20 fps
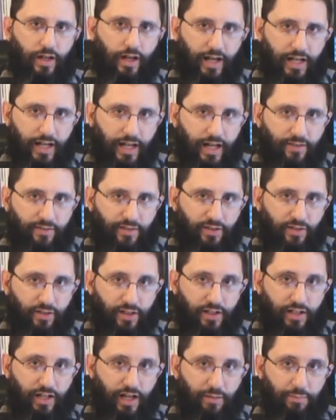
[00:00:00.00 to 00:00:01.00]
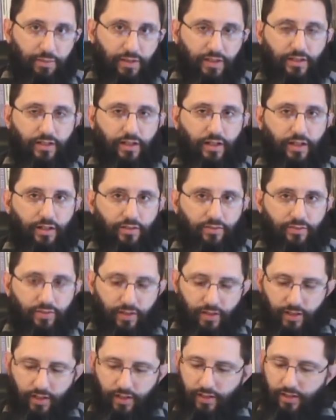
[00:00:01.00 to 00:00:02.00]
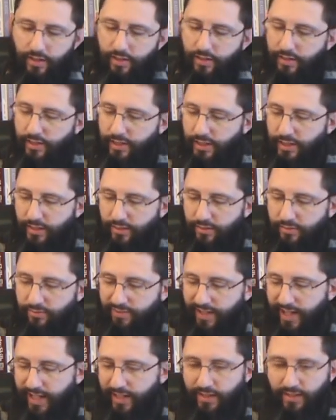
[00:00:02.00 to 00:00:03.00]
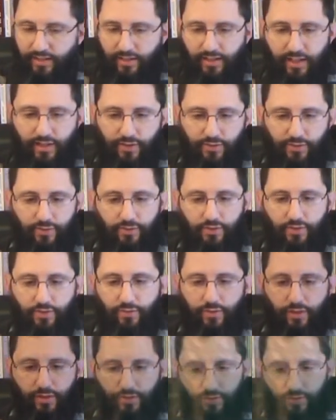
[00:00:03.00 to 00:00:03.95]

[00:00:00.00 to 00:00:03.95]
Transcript: I have here a copy of the Vatican Council II.